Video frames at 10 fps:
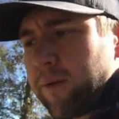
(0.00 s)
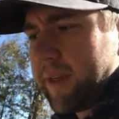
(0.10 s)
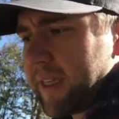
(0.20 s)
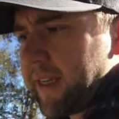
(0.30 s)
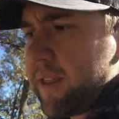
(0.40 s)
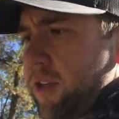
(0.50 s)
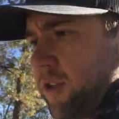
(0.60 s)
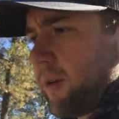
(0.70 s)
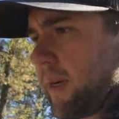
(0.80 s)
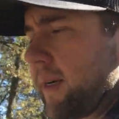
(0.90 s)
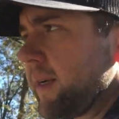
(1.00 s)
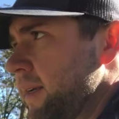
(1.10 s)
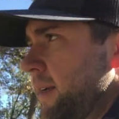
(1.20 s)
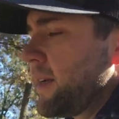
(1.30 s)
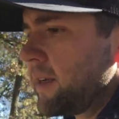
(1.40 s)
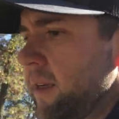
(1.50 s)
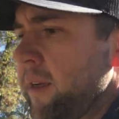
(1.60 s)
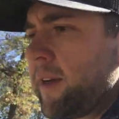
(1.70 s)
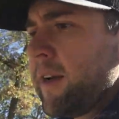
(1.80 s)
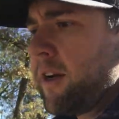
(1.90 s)
we tend to
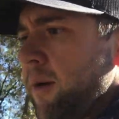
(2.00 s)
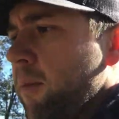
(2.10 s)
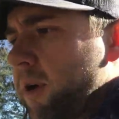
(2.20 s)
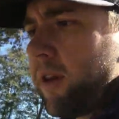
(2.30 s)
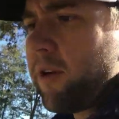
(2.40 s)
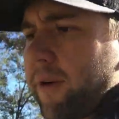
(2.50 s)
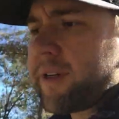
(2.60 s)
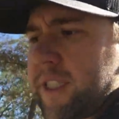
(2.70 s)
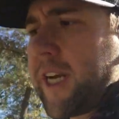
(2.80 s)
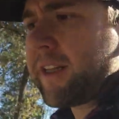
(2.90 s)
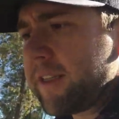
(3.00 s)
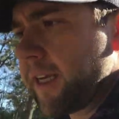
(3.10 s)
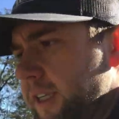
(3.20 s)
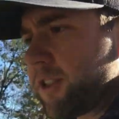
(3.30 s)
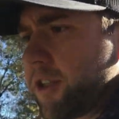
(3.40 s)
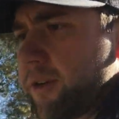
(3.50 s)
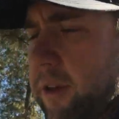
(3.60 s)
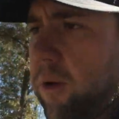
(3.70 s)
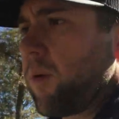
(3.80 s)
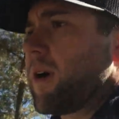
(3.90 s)
put a little Shaklee's H2 in
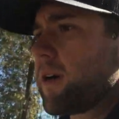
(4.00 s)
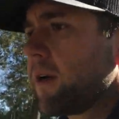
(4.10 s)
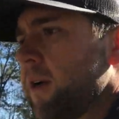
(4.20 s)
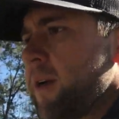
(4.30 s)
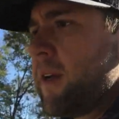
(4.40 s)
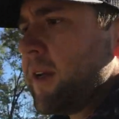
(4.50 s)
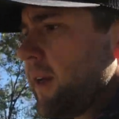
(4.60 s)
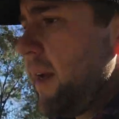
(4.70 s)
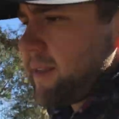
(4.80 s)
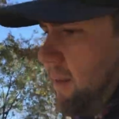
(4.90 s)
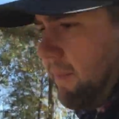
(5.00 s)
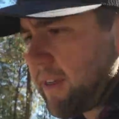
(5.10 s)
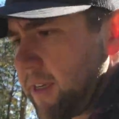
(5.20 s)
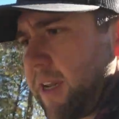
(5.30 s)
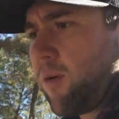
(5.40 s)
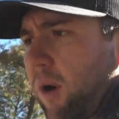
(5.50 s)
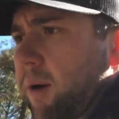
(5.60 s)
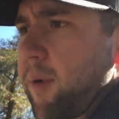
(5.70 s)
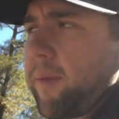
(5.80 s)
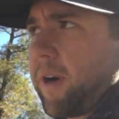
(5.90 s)
their water. As a
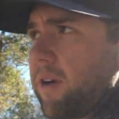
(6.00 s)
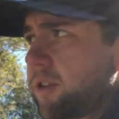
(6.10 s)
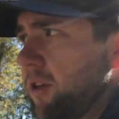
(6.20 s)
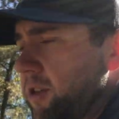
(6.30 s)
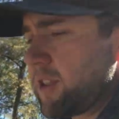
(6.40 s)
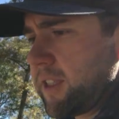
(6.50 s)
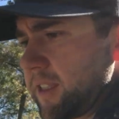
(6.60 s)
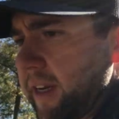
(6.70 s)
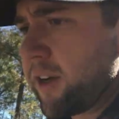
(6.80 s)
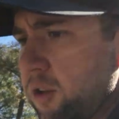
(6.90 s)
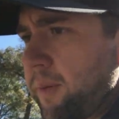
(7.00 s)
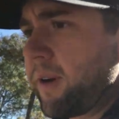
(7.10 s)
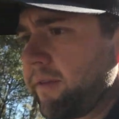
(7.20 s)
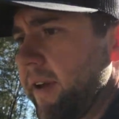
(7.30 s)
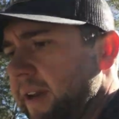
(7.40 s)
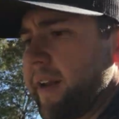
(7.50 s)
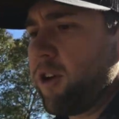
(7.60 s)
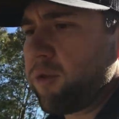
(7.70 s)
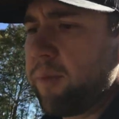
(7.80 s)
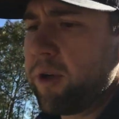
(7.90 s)
dewormer, but also just as a health benefit,
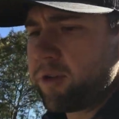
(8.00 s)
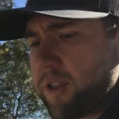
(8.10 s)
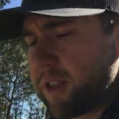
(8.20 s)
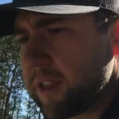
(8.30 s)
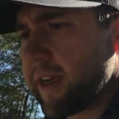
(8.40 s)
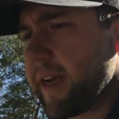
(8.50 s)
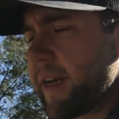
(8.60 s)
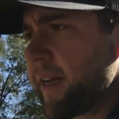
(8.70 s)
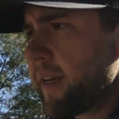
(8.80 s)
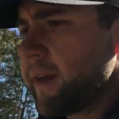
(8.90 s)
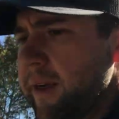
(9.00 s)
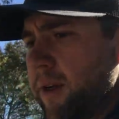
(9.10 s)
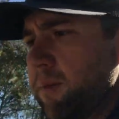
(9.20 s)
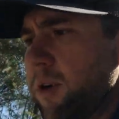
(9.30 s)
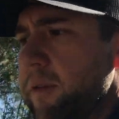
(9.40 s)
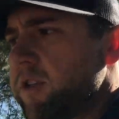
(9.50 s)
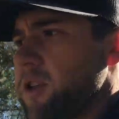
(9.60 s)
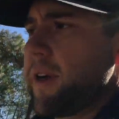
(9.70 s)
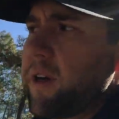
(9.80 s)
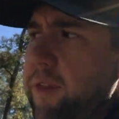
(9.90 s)
health boost as they move
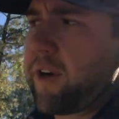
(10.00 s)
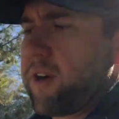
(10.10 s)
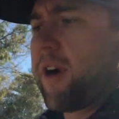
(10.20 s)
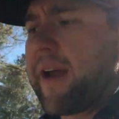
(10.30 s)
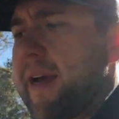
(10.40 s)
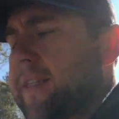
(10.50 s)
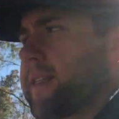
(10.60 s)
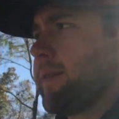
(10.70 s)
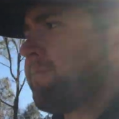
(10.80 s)
into a healthier grass and